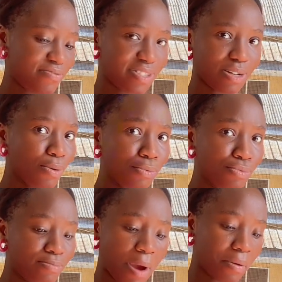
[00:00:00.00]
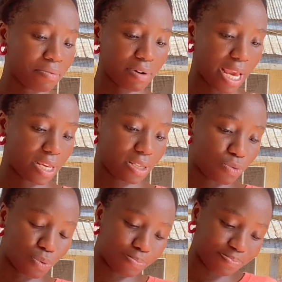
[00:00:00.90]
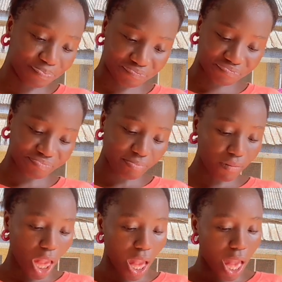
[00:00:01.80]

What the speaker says: If they are not rude, me, I don't like it.